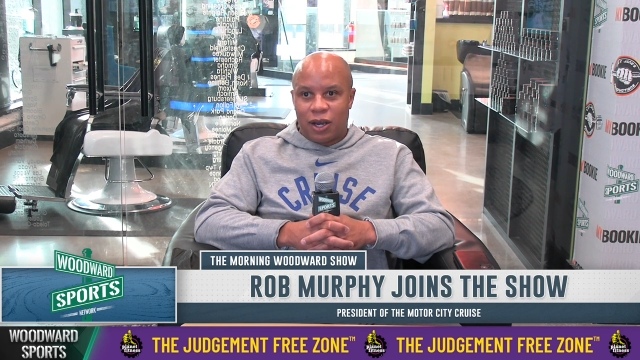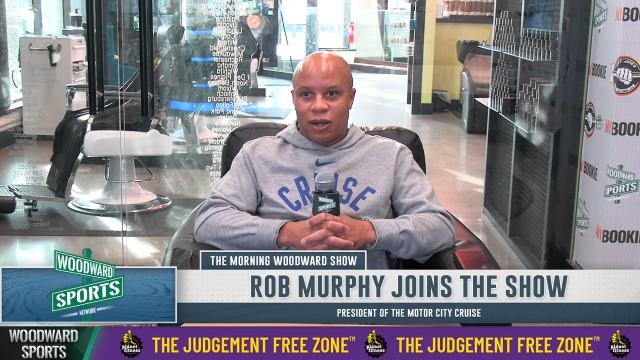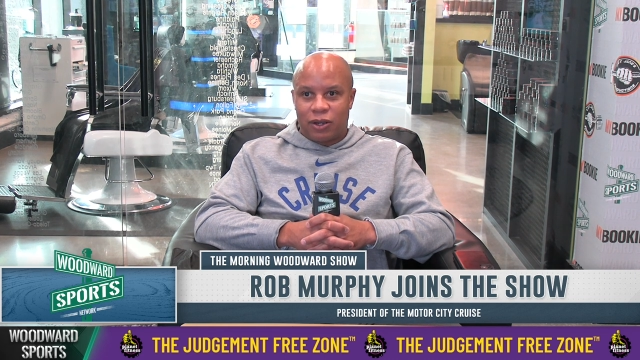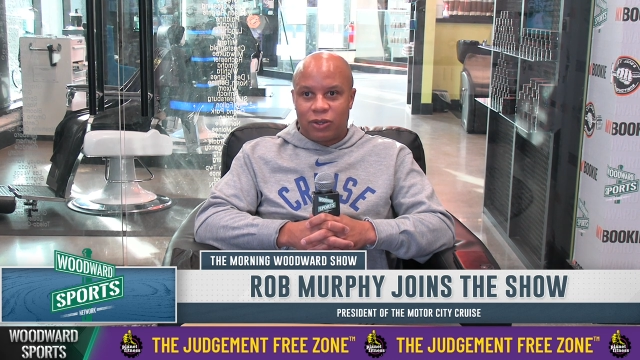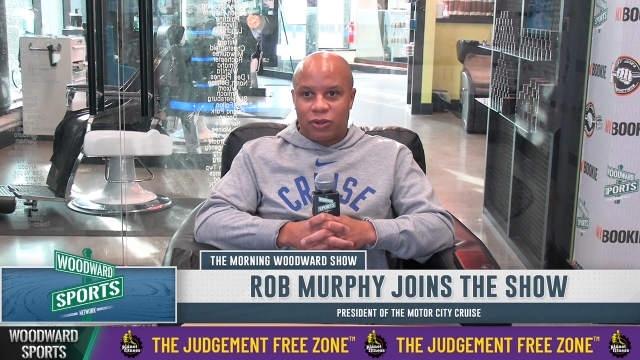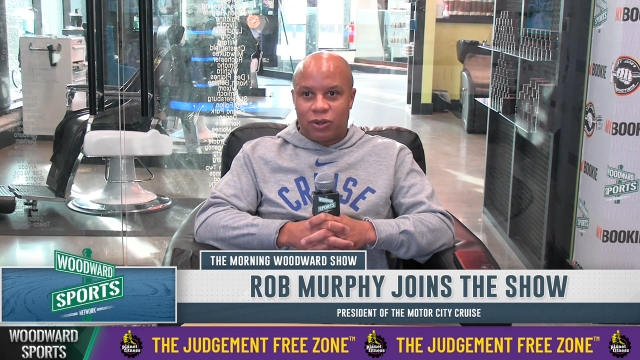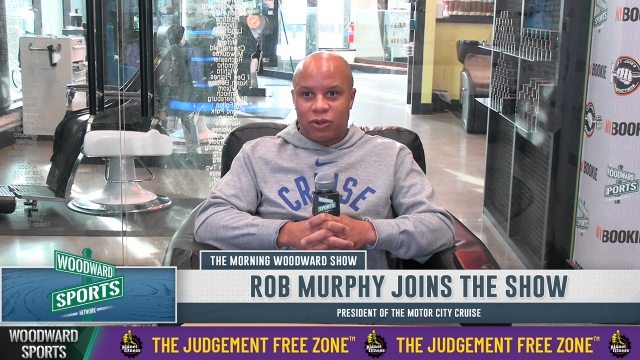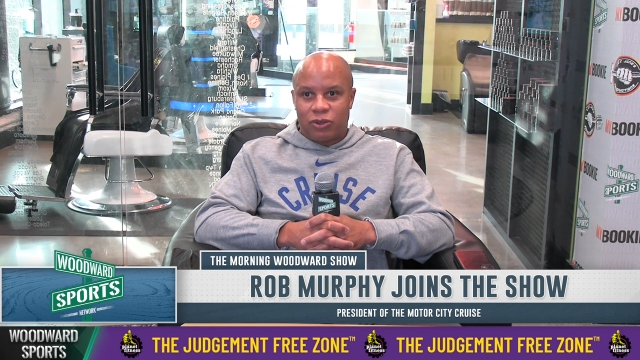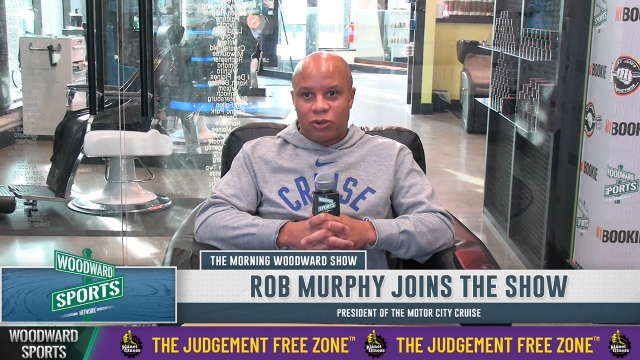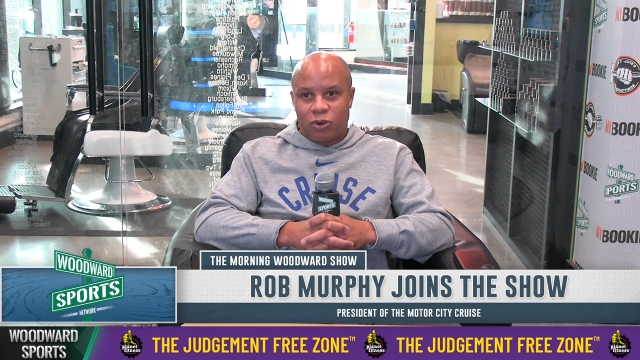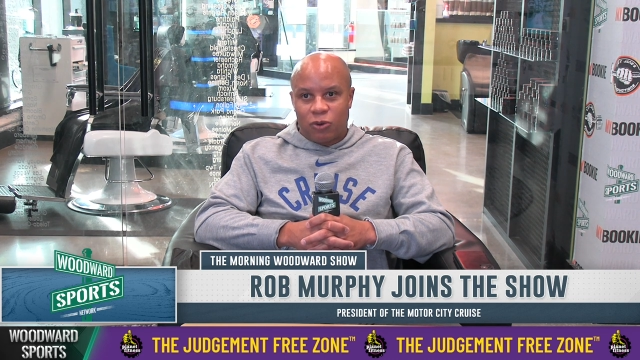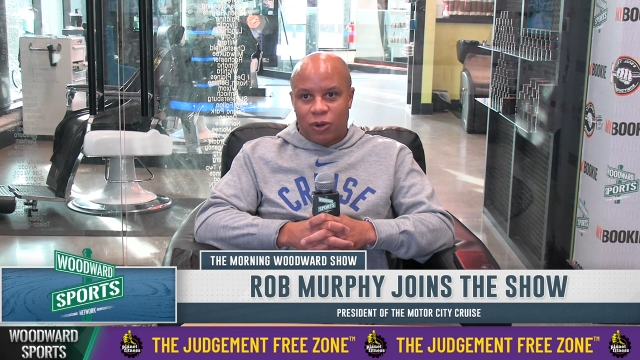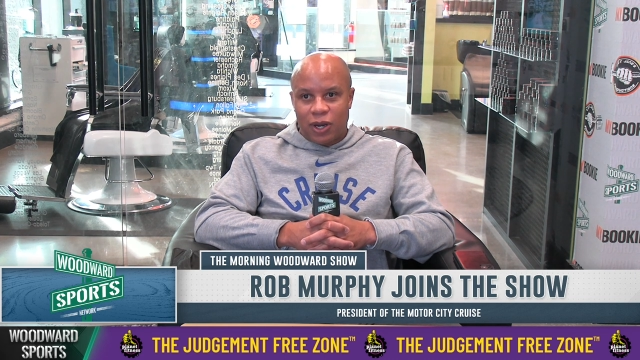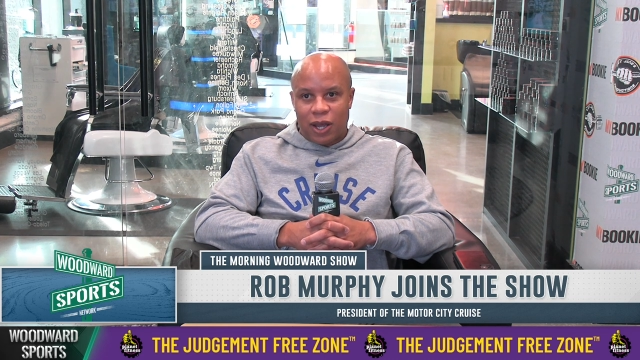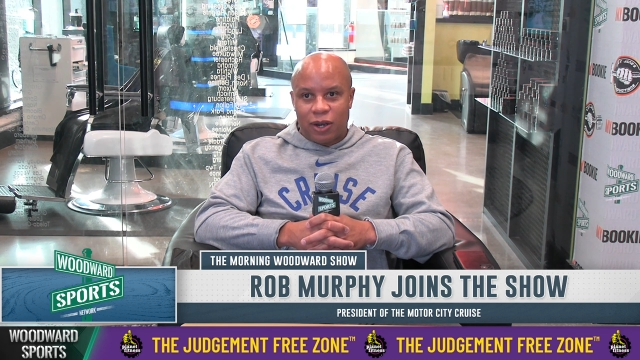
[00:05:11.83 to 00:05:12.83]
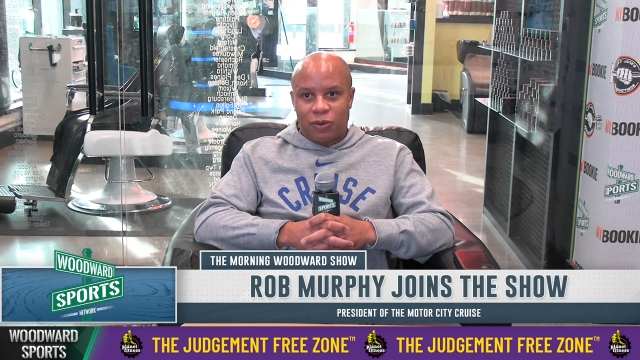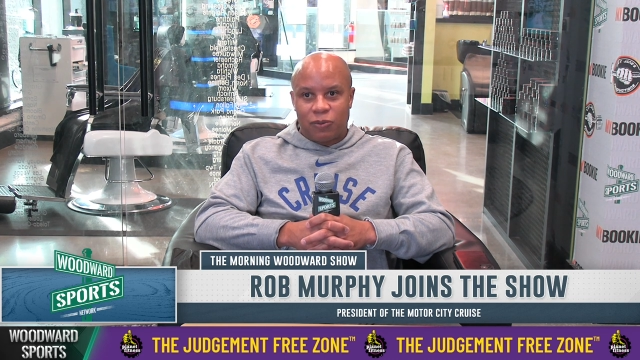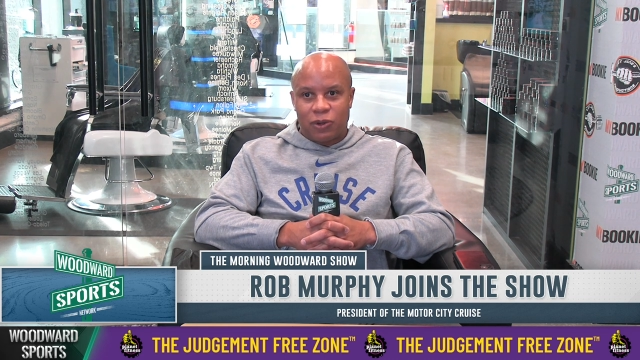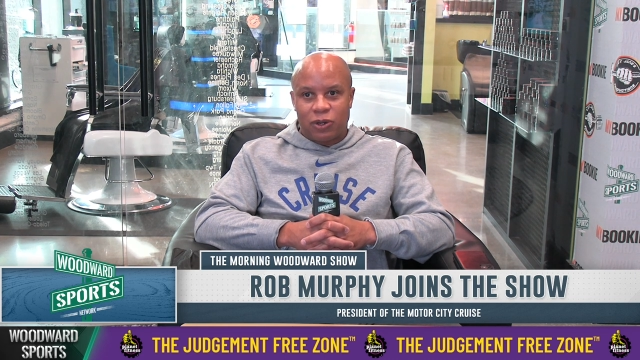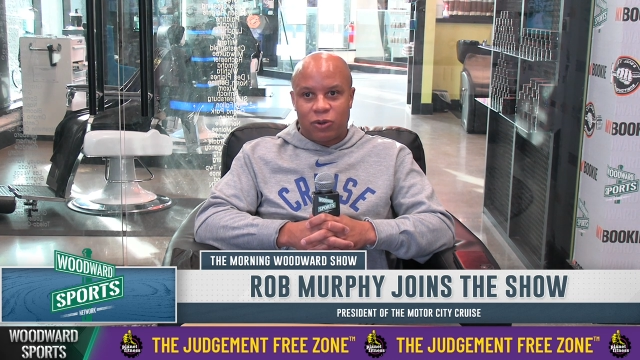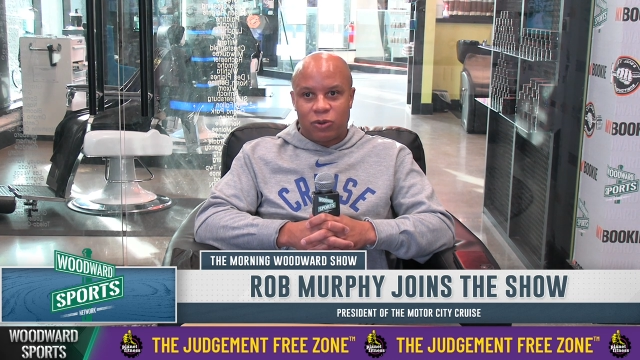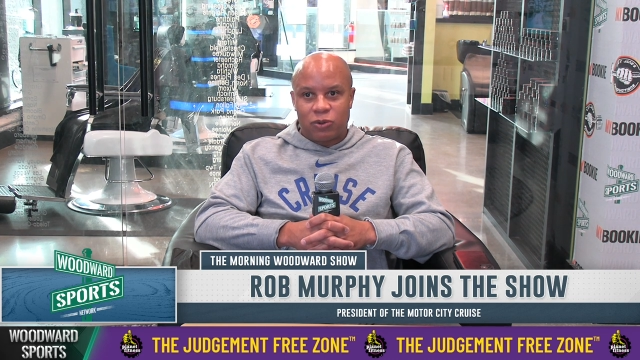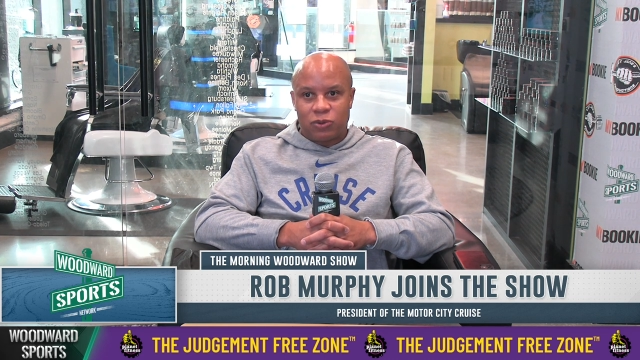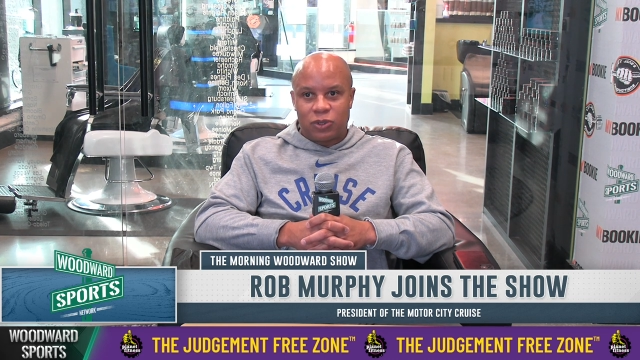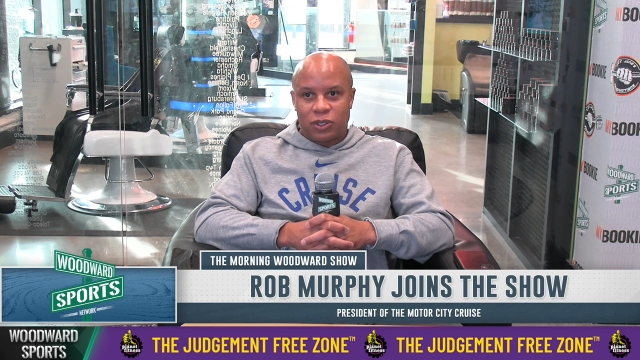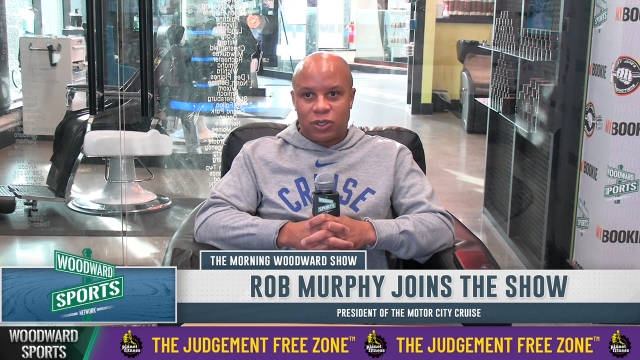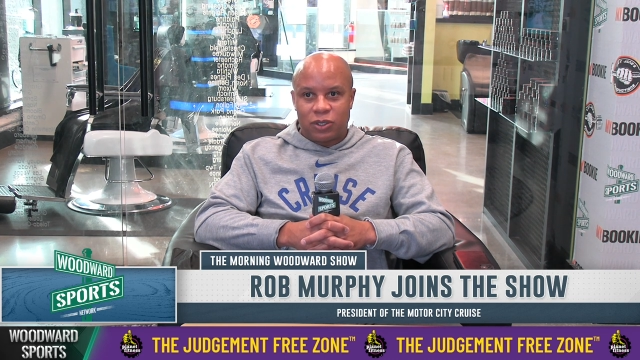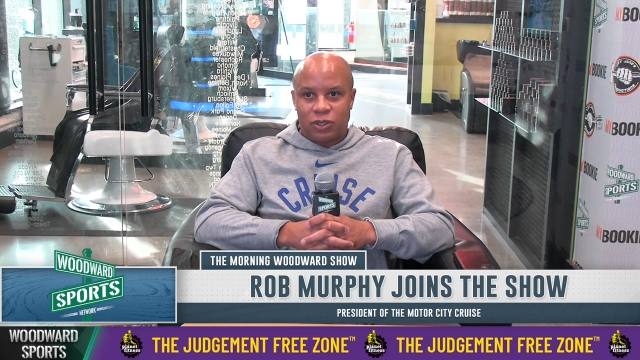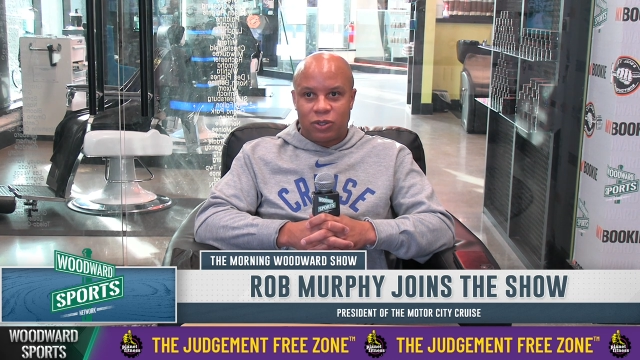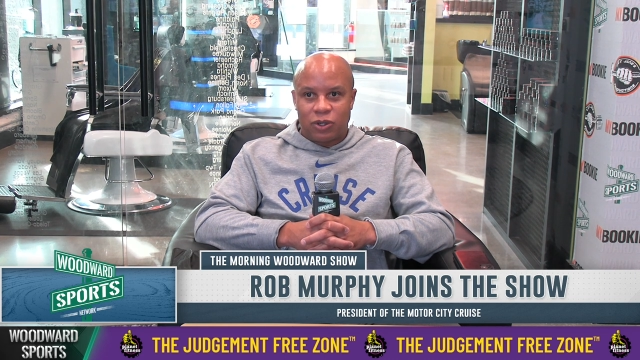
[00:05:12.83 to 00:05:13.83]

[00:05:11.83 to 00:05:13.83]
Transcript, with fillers: you know, you're going out and recruiting,